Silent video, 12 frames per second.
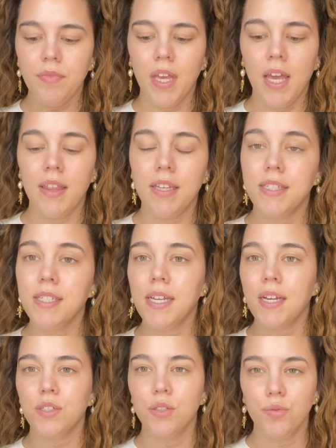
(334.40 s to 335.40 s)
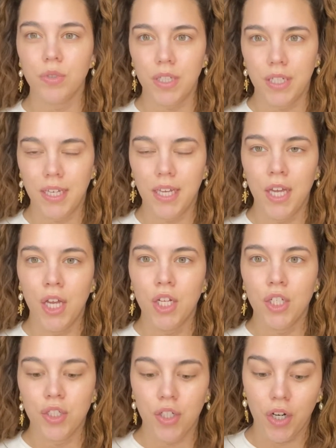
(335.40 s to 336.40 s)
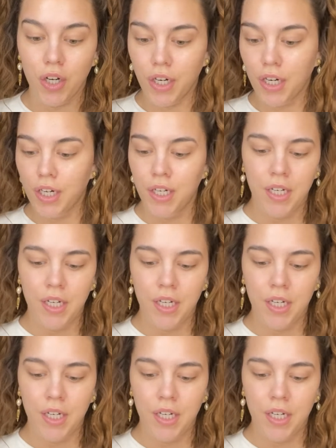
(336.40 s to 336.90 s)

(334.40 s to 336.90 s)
And this is actually really dark.